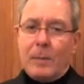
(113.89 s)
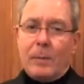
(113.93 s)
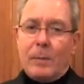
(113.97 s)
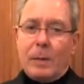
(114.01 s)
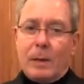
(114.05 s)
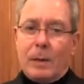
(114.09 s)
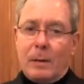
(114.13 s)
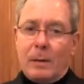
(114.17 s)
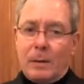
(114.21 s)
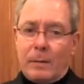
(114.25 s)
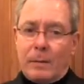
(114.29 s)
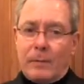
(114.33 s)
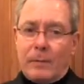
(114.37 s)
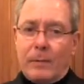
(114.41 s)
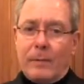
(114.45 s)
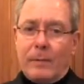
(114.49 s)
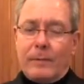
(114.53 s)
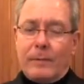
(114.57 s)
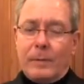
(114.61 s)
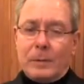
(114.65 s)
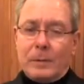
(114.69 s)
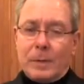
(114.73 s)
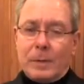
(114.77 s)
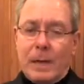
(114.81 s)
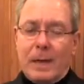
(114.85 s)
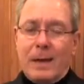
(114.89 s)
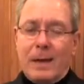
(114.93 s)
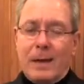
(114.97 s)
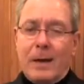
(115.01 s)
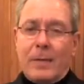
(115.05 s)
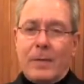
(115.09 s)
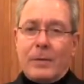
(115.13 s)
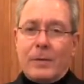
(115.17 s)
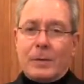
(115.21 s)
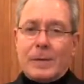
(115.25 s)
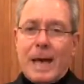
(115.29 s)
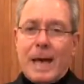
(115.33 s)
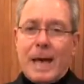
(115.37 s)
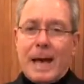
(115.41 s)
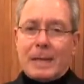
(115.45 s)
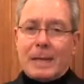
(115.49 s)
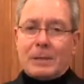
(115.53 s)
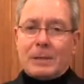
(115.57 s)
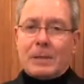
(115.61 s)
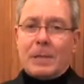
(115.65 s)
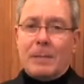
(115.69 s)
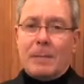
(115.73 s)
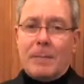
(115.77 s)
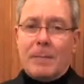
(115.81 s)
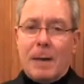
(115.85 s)
We can look for if there's any other
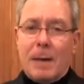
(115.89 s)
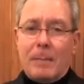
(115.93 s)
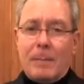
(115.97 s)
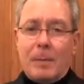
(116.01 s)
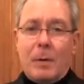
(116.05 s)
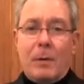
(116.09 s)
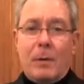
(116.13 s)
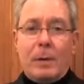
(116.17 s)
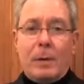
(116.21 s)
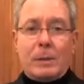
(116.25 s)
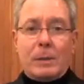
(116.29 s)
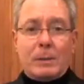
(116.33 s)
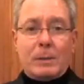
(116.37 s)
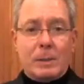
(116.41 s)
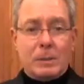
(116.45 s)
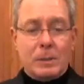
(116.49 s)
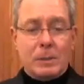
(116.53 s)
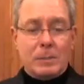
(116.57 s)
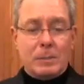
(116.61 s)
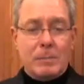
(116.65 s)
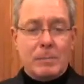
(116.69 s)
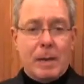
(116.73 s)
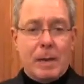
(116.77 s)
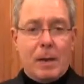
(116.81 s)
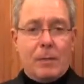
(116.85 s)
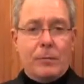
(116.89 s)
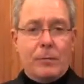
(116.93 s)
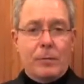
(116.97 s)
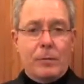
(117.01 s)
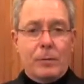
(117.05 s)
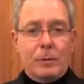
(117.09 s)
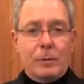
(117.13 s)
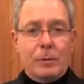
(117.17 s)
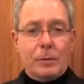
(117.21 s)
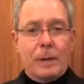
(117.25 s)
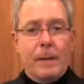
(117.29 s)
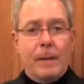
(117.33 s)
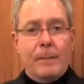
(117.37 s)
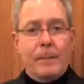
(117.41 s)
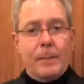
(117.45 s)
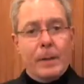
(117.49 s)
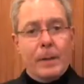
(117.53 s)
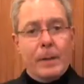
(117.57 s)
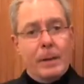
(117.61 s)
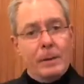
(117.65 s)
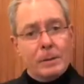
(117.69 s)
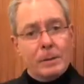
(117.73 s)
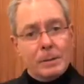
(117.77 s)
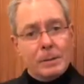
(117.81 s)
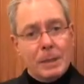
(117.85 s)
taxes that might be owing, such as Melrose. Now
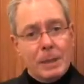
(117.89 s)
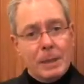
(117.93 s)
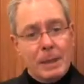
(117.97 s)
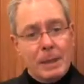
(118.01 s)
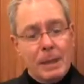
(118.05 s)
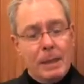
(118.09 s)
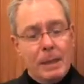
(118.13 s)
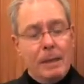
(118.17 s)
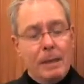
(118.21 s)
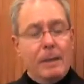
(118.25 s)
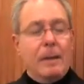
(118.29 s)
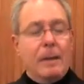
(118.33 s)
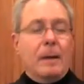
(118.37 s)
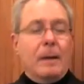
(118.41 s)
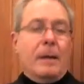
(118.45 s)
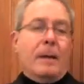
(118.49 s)
here's the key.